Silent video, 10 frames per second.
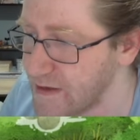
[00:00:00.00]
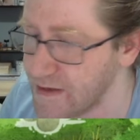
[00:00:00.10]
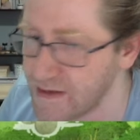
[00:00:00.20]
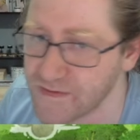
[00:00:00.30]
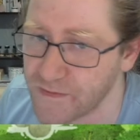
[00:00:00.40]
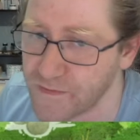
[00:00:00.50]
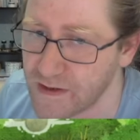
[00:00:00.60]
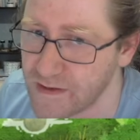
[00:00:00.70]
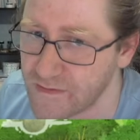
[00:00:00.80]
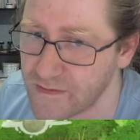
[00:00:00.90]

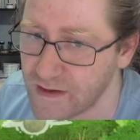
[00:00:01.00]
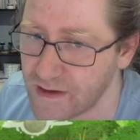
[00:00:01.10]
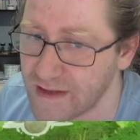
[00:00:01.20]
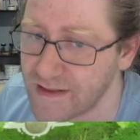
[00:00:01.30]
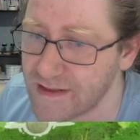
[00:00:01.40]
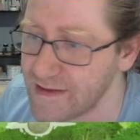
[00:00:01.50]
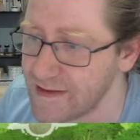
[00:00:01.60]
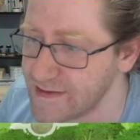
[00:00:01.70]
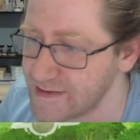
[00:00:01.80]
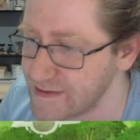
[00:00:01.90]
It's at
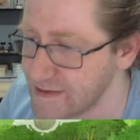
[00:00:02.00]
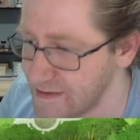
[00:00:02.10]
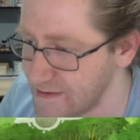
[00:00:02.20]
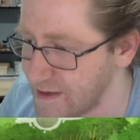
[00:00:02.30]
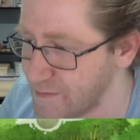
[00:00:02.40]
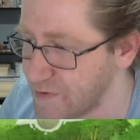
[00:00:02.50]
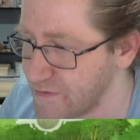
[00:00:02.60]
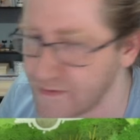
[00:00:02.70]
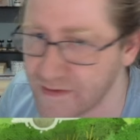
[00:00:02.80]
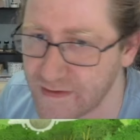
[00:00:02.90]
least 9
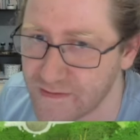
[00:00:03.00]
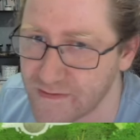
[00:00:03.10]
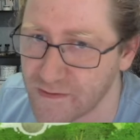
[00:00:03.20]
points at this, so